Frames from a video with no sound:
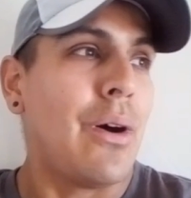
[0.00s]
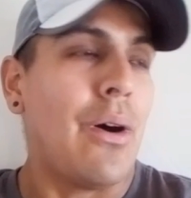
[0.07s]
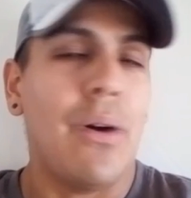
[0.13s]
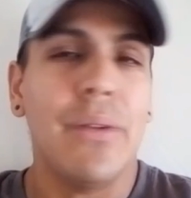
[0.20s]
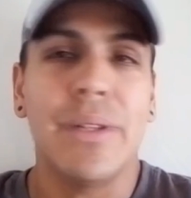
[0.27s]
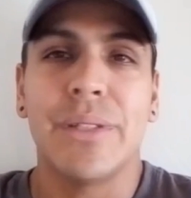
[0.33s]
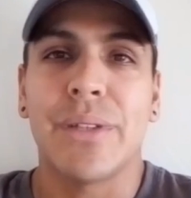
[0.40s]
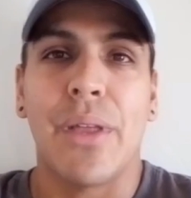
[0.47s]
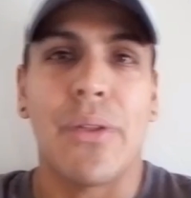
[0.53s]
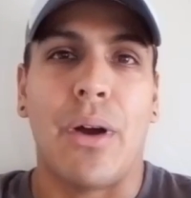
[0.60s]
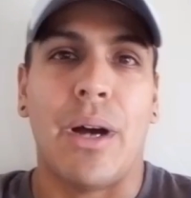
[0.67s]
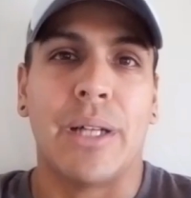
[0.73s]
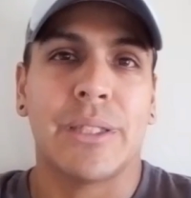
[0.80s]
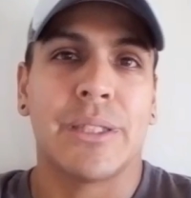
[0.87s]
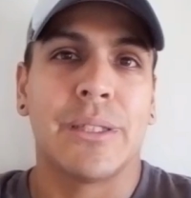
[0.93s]
all these other
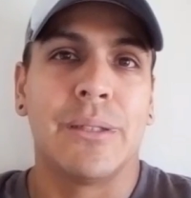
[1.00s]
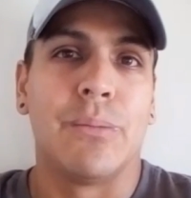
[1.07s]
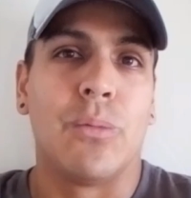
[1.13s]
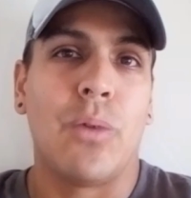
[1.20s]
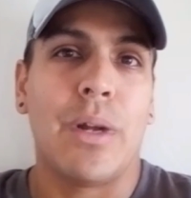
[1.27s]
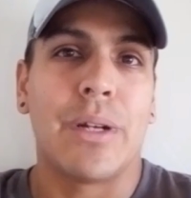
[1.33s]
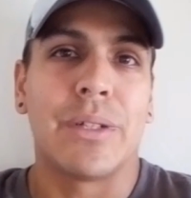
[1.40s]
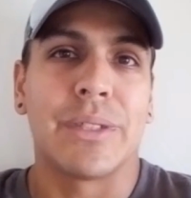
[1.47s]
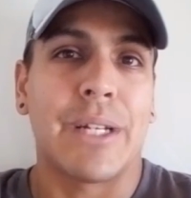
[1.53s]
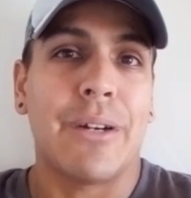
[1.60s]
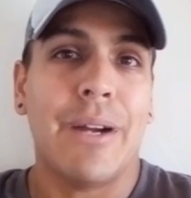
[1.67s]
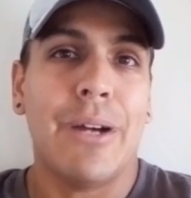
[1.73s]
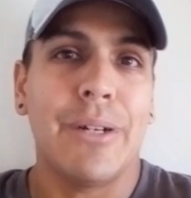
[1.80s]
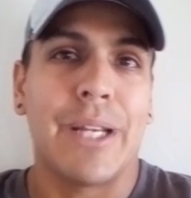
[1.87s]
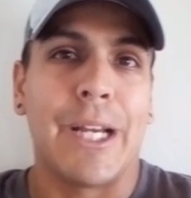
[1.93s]
awesome runners that
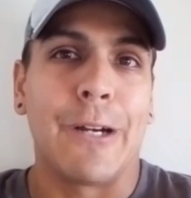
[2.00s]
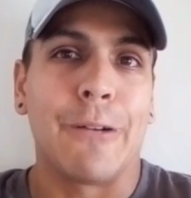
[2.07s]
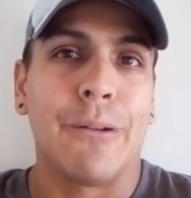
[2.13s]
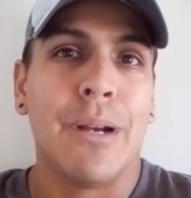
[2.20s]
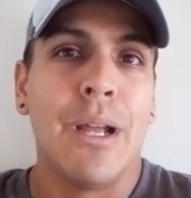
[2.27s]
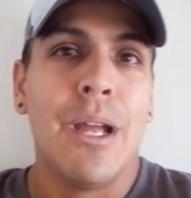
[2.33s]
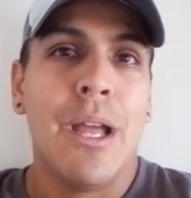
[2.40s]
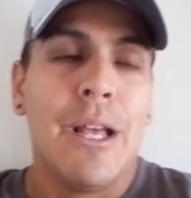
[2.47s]
are out here.